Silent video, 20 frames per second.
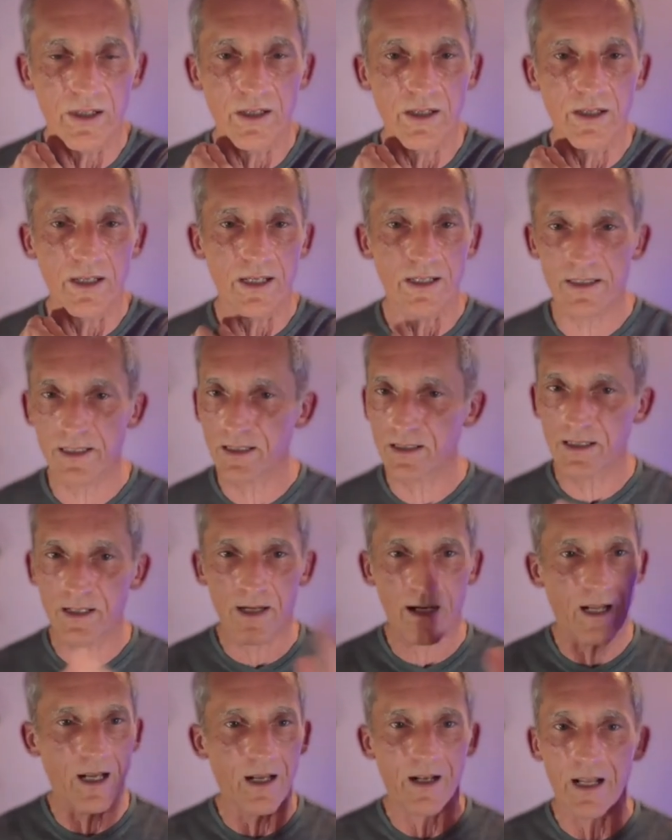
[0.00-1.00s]
It's either,
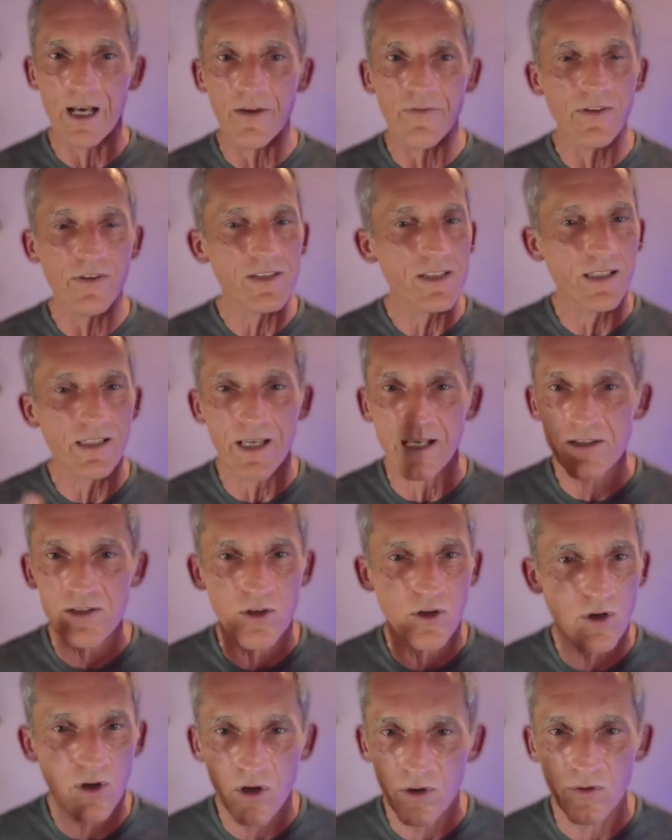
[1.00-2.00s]
life is a yes or
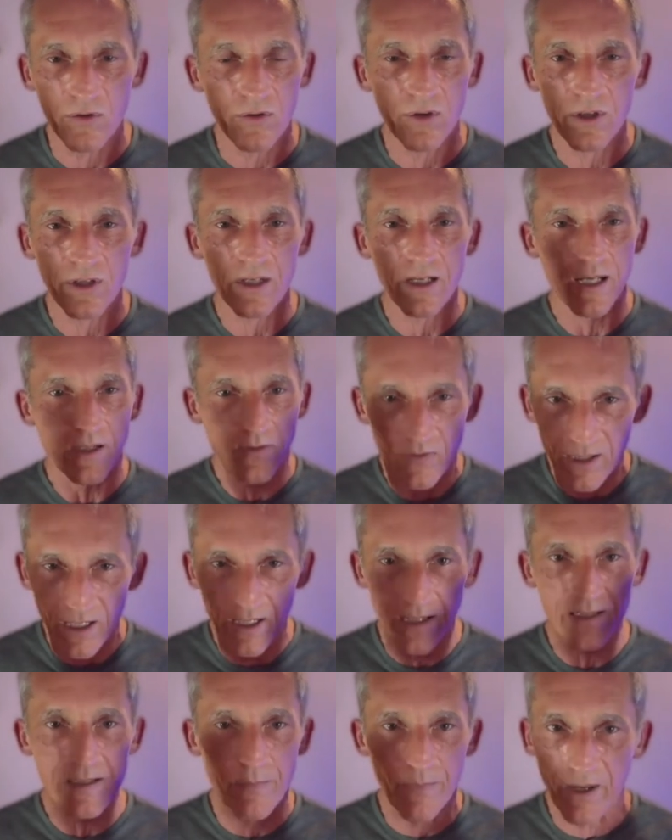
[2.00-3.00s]
no. It really
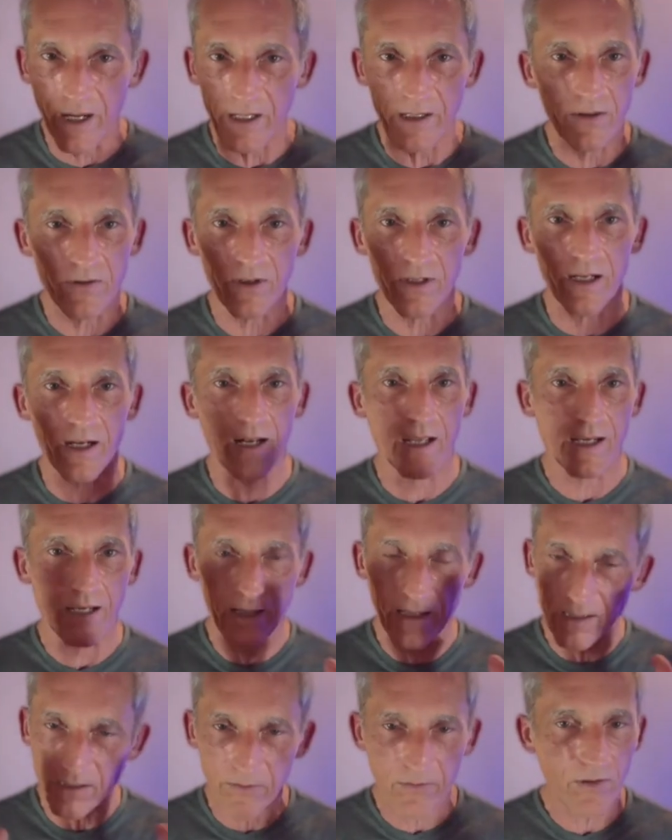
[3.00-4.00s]
is a binary. Like, it
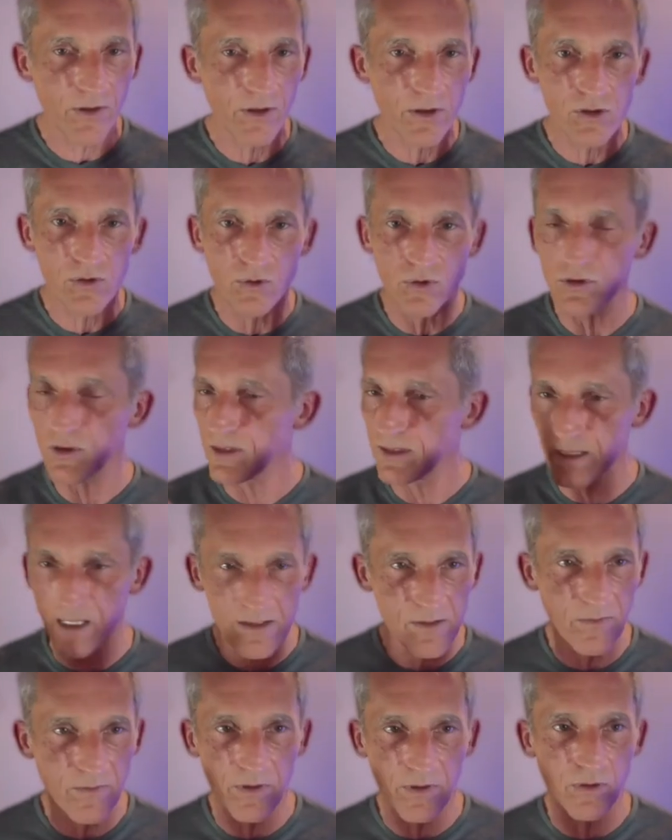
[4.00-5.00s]
either feels good or it
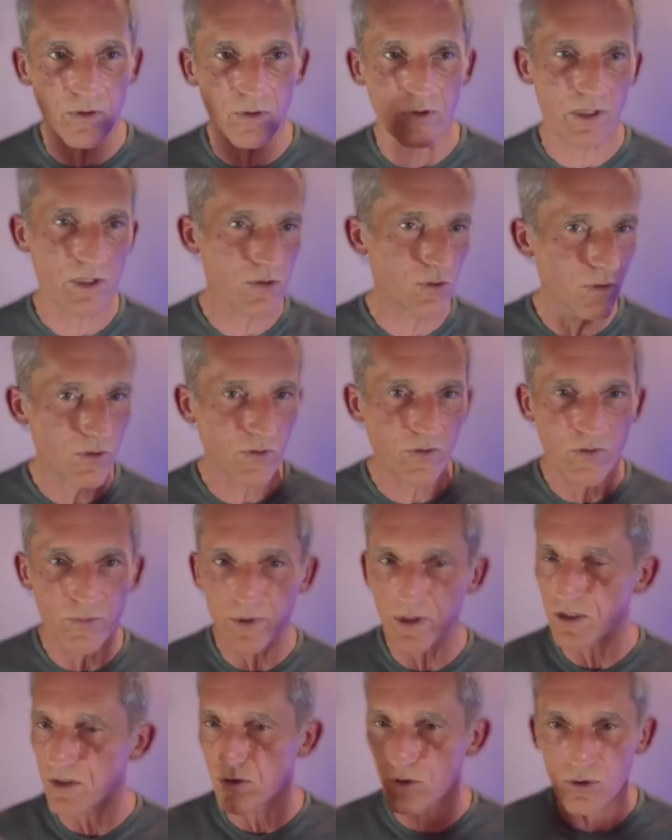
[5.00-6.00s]
doesn't feel good. It's good for me,
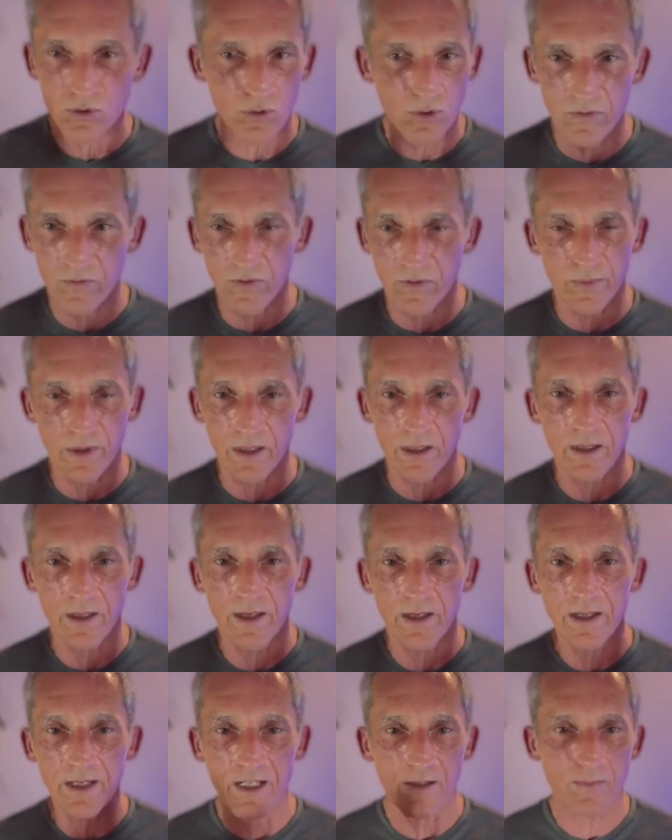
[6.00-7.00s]
it's not good for me.
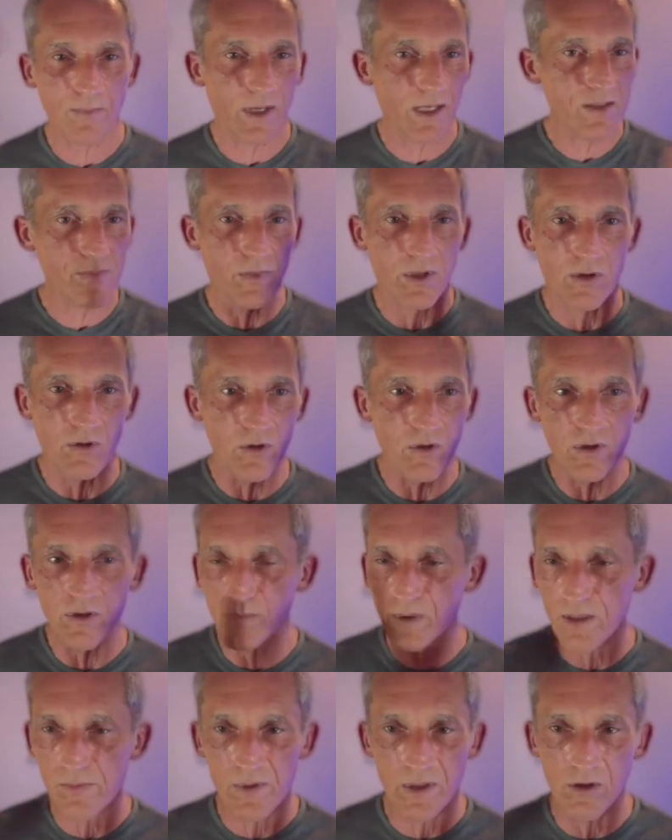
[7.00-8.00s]
It makes me grow, it
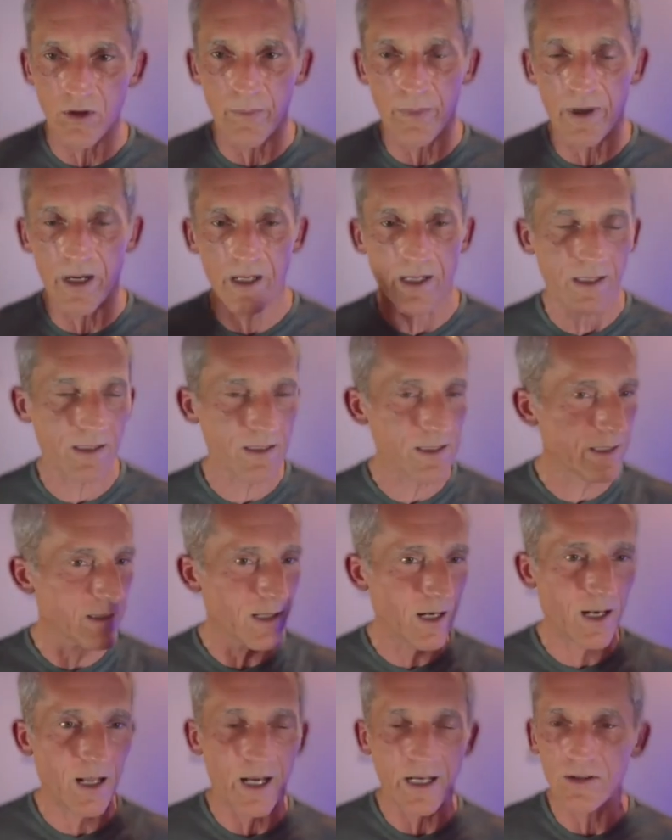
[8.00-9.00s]
makes me go back. It's either
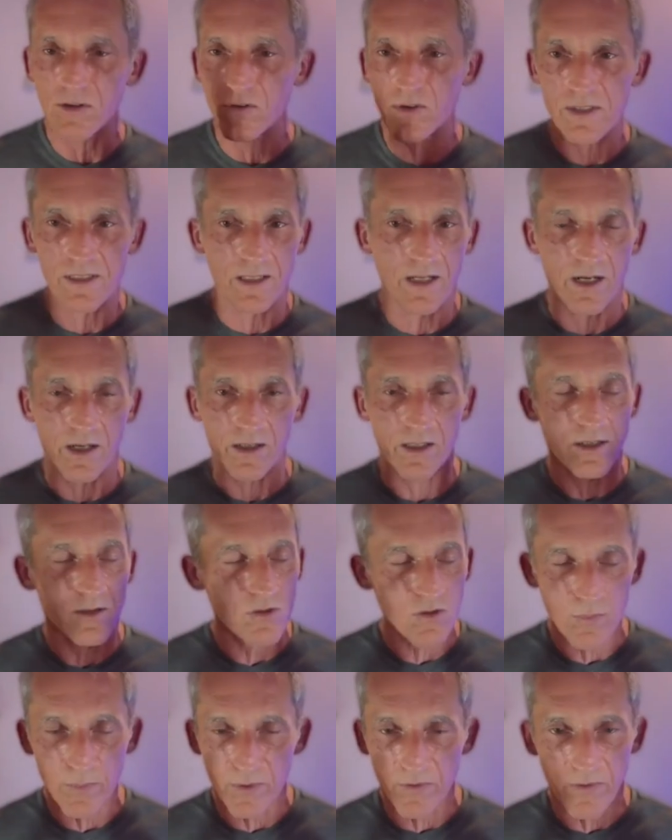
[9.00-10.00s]
light or it's dark. It's
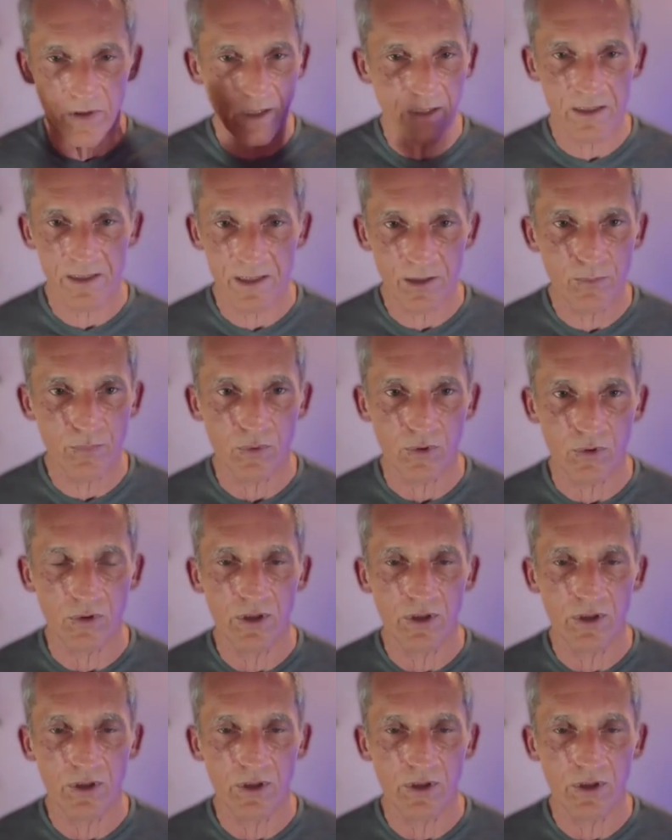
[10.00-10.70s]
super fucking simple.